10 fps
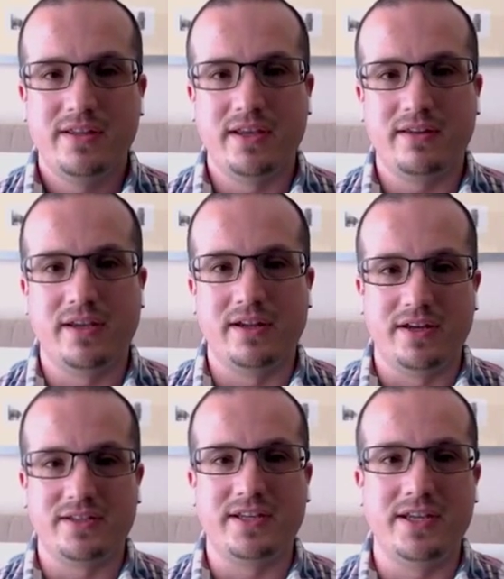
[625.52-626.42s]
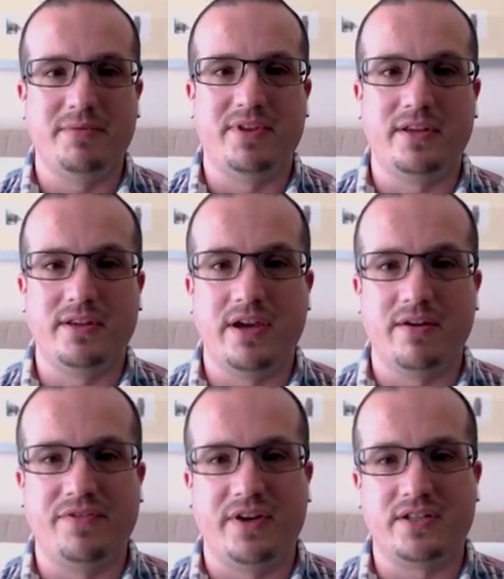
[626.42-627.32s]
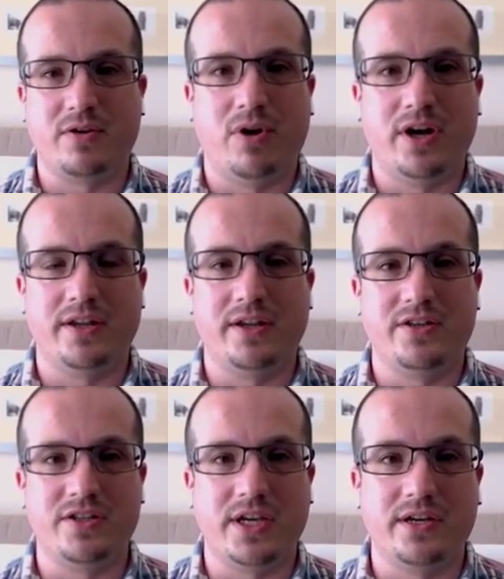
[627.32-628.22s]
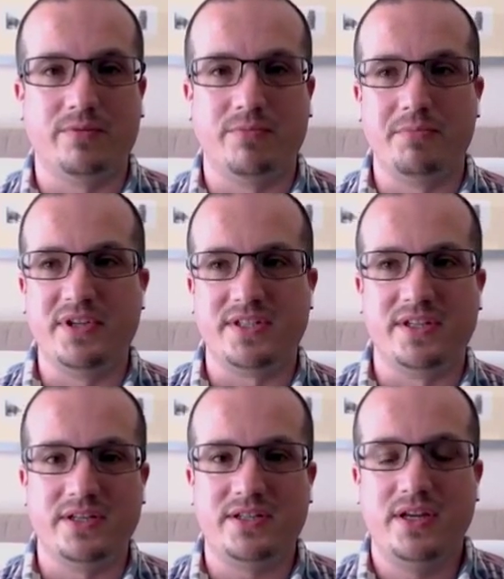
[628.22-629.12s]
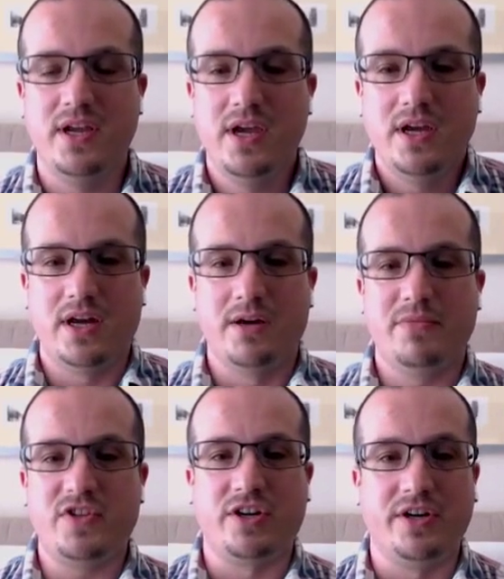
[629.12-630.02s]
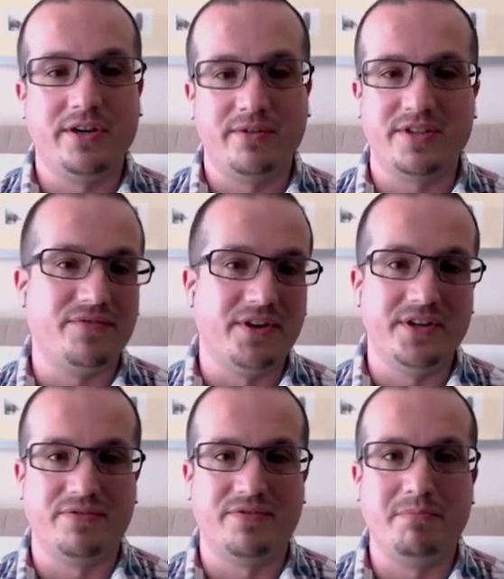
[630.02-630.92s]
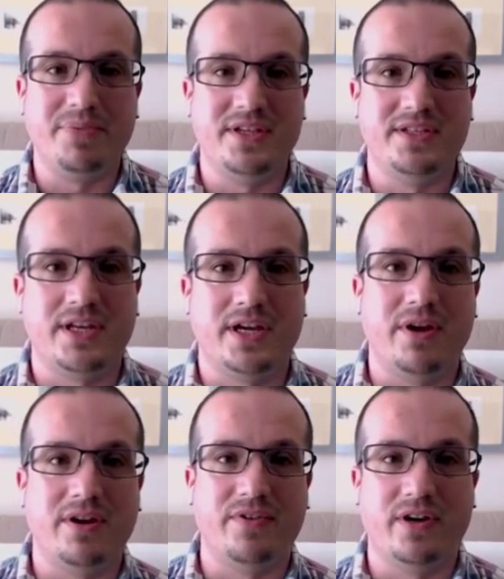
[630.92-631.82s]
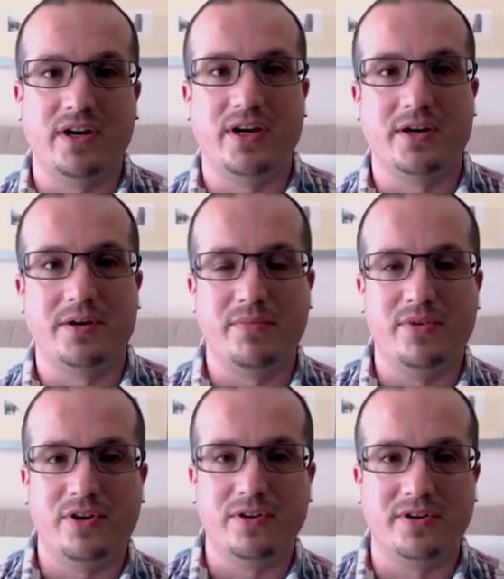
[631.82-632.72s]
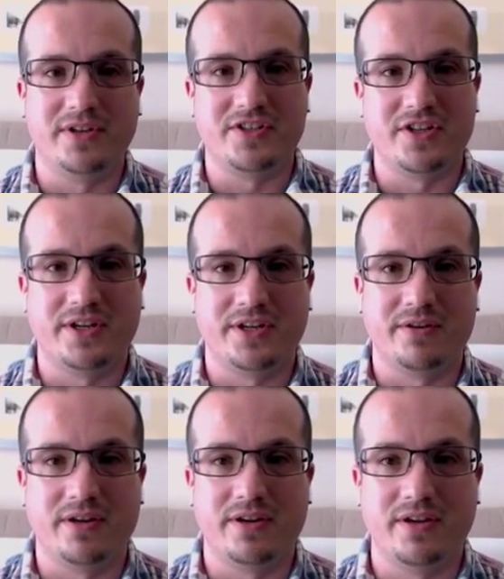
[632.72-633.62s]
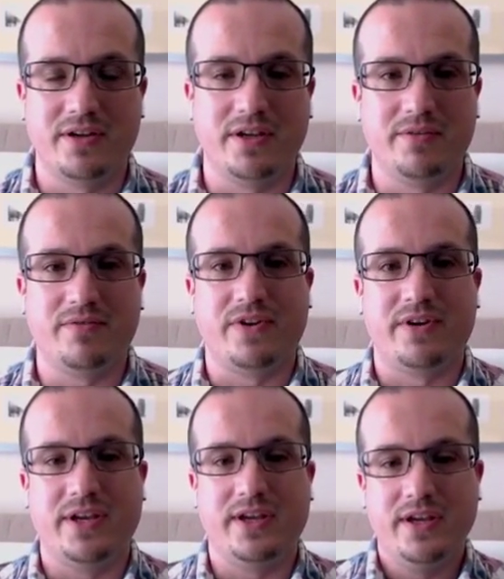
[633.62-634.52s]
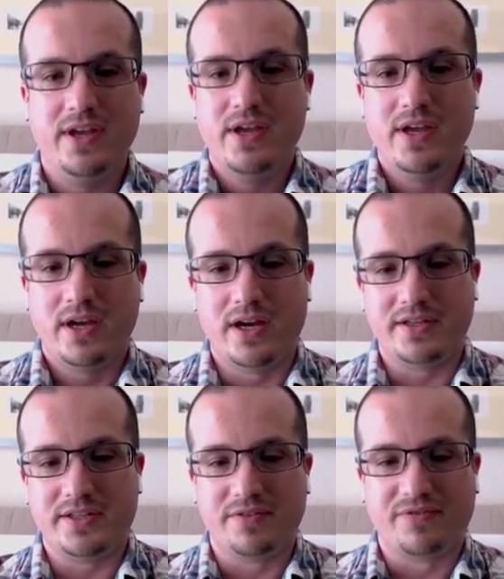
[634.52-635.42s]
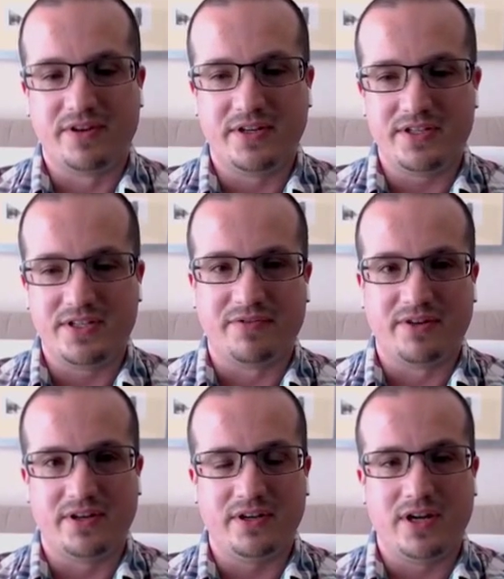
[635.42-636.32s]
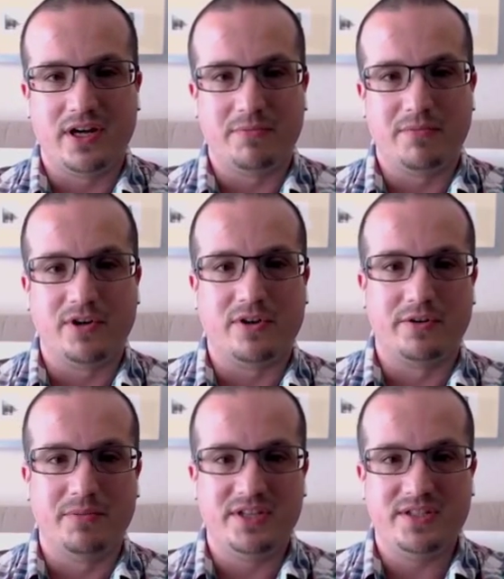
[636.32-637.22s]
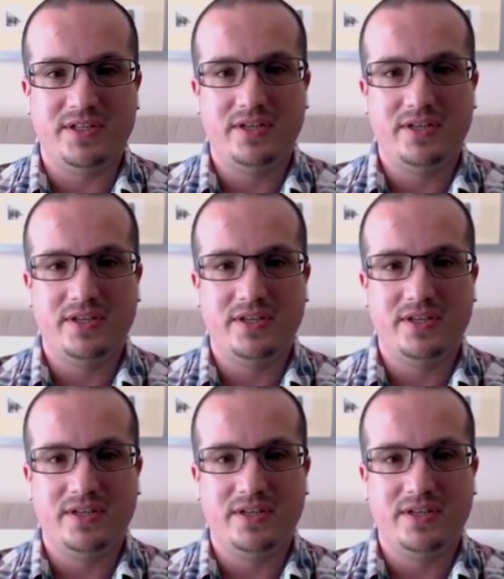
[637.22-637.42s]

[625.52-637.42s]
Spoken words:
they like to keep their affairs quiet and just get on with business. China is a very different beast, however. Hong Kong and China are you know, very different economies.